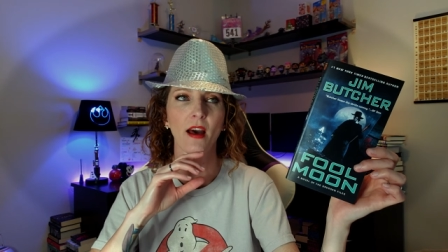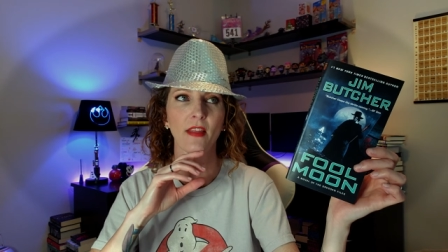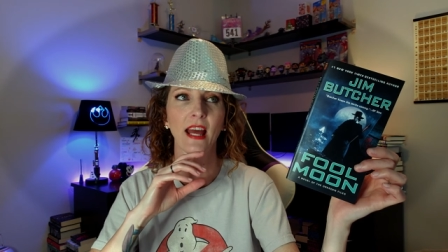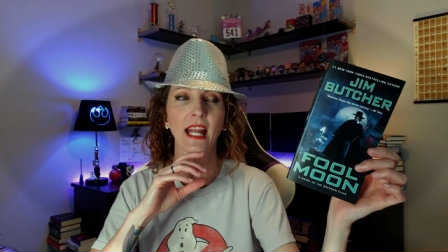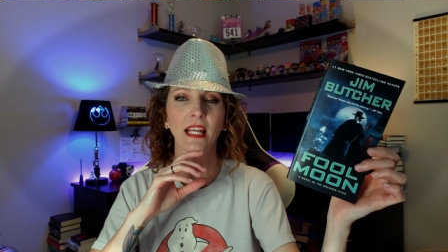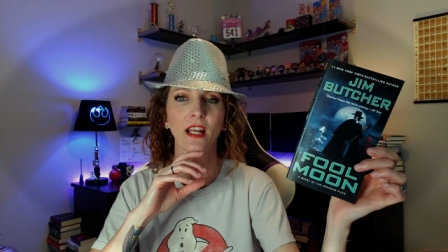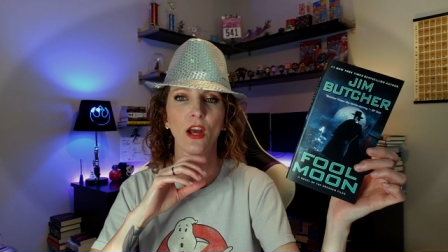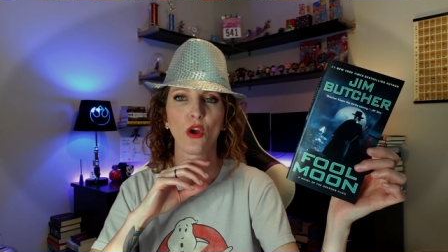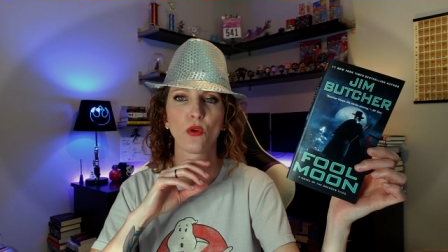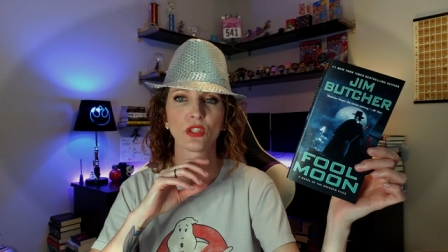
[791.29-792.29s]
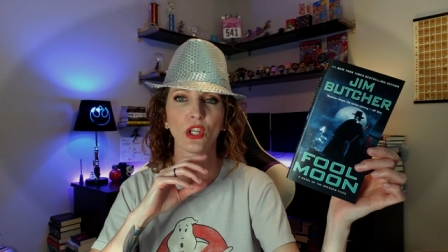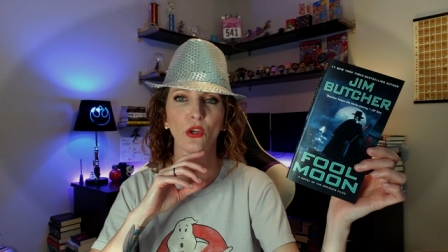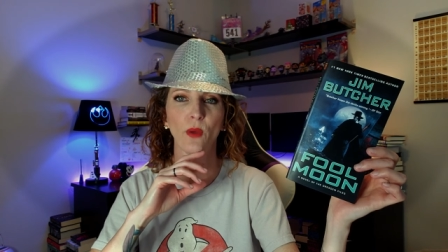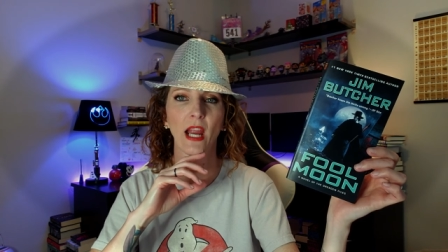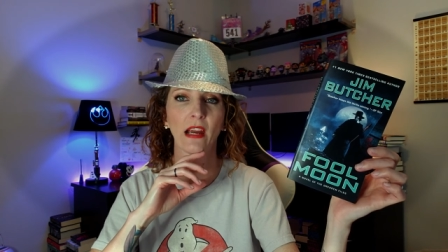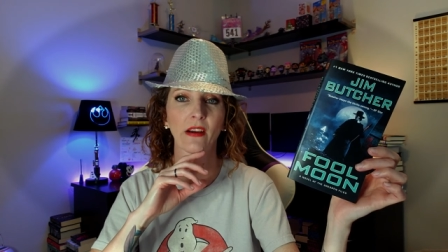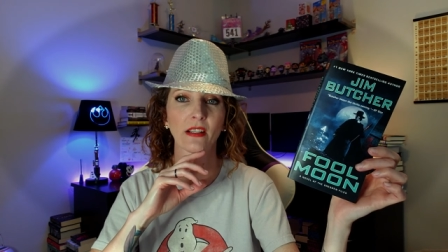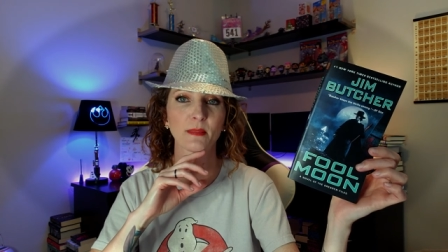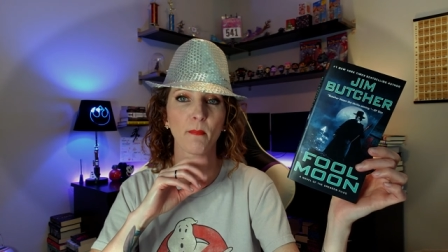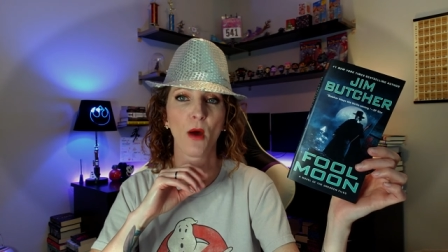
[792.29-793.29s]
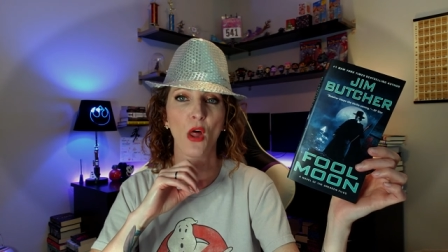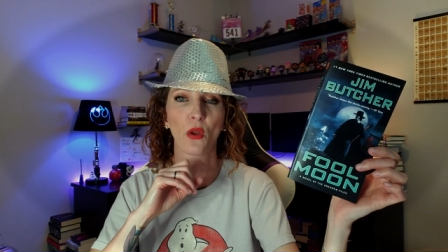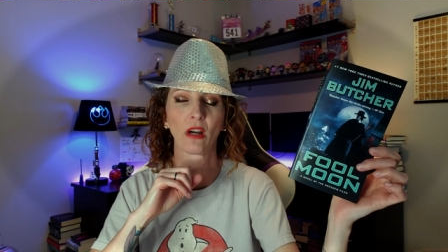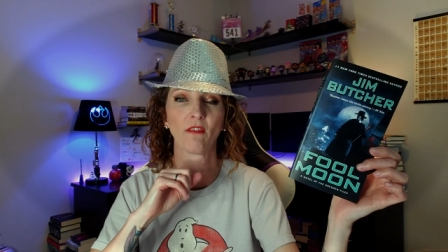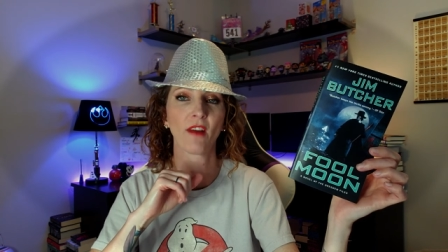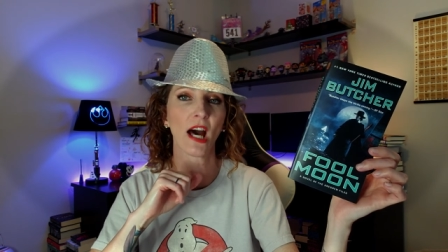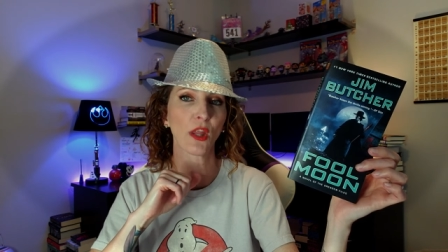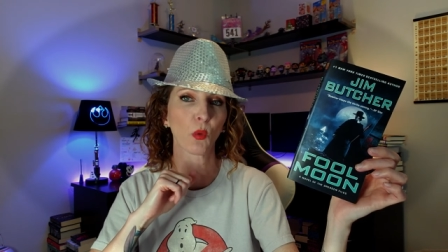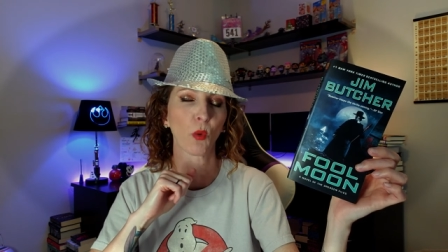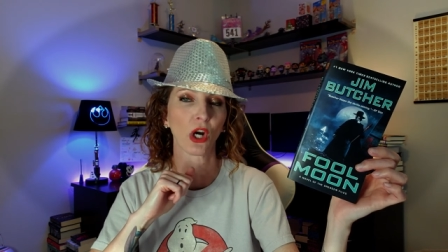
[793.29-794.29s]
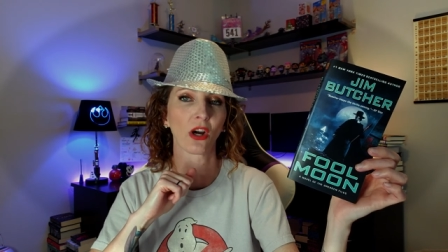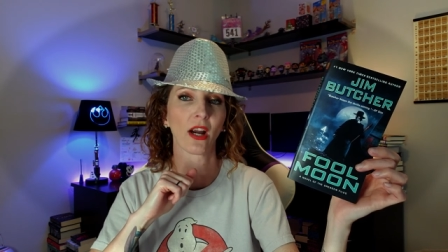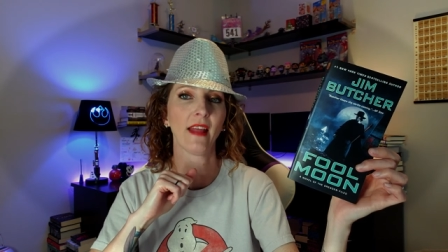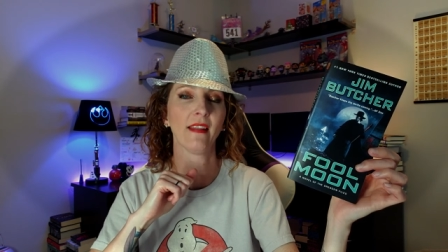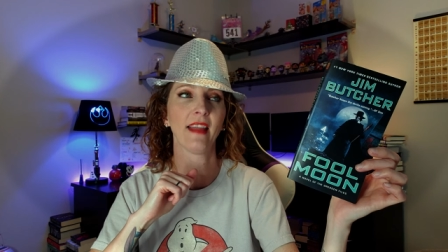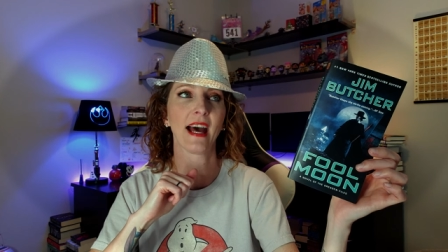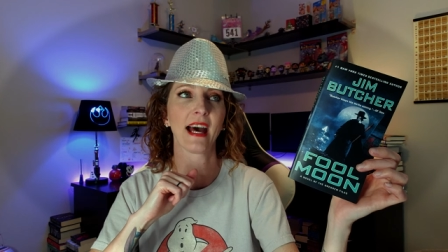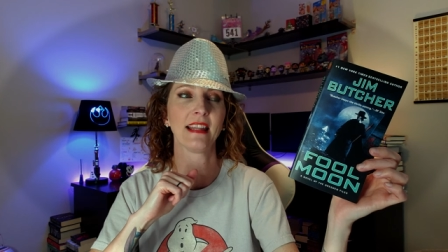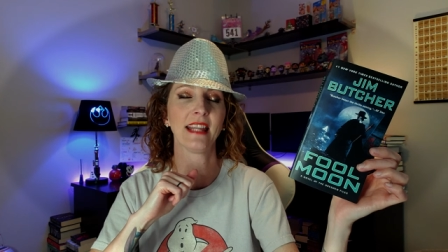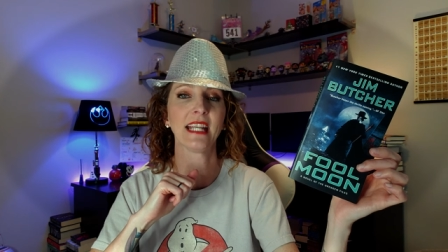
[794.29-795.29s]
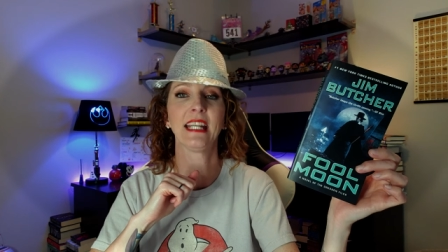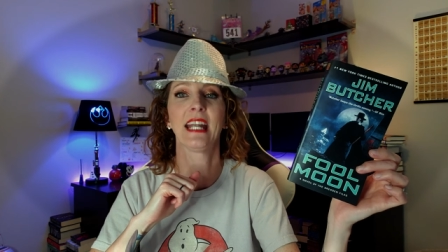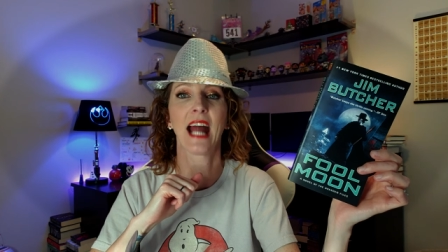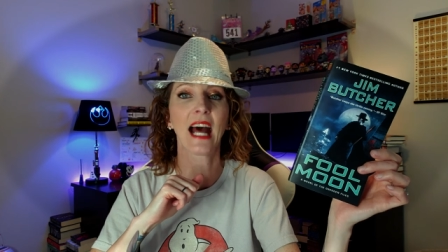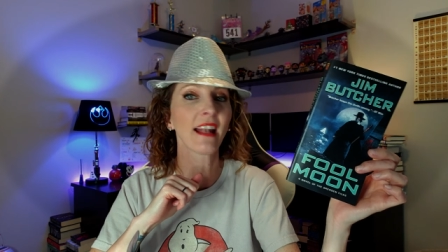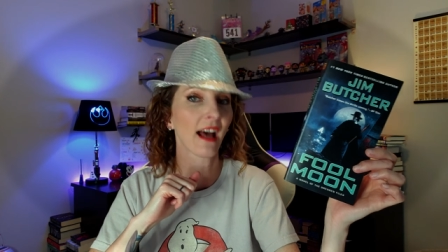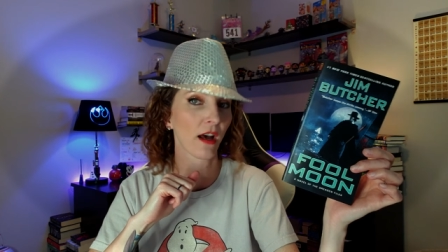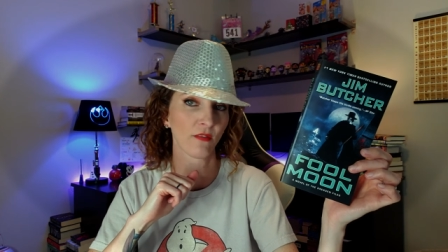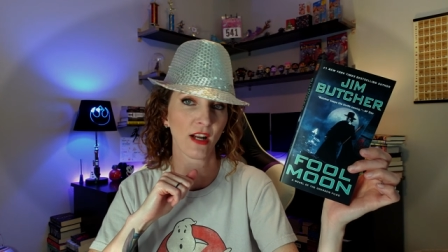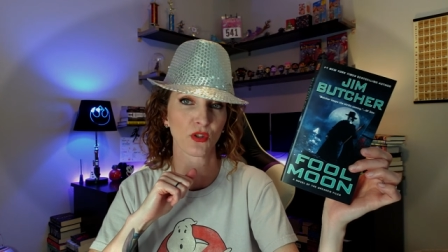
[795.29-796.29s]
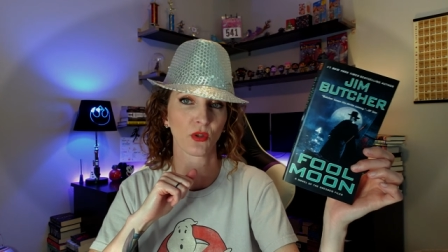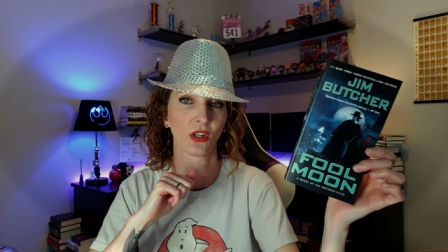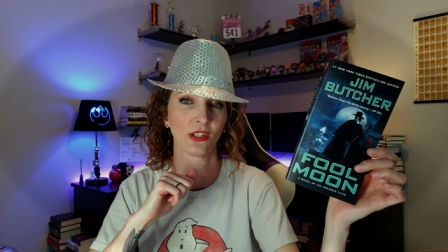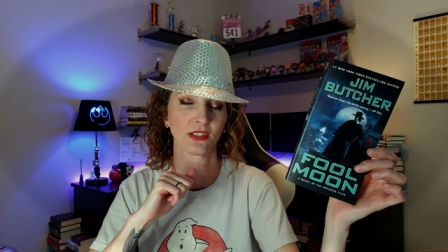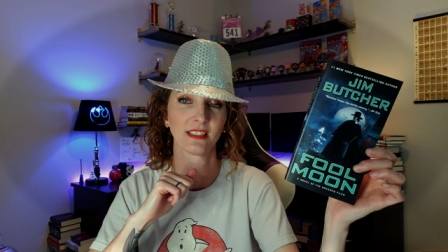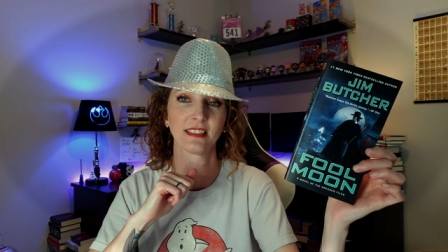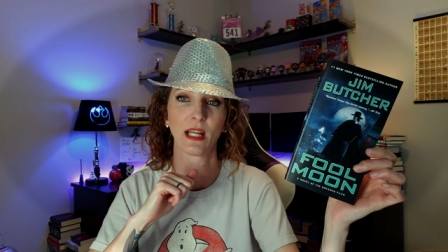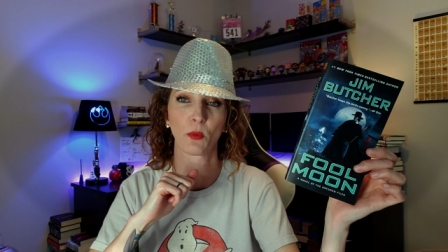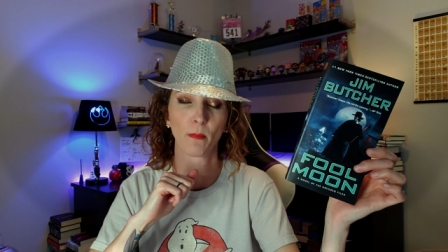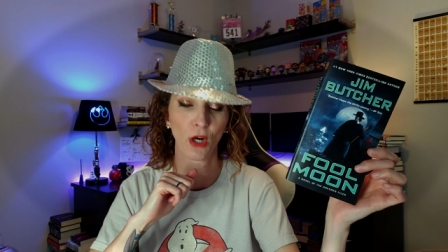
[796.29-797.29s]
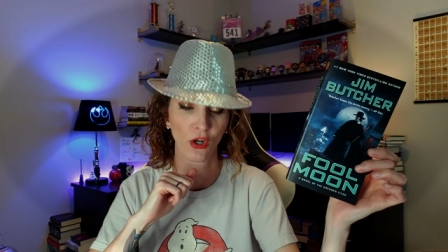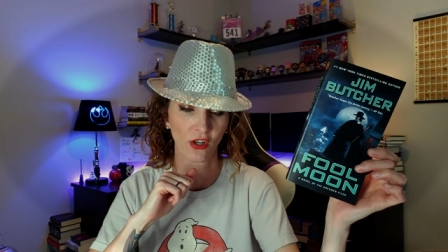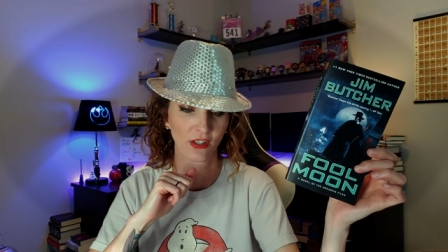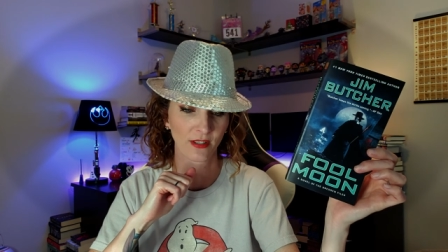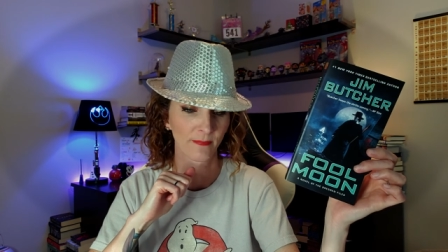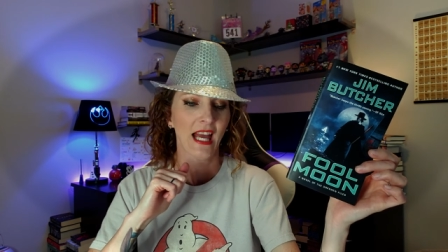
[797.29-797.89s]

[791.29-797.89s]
that he knows who Harry's mother and father were and that they did not die of natural causes, they were murdered.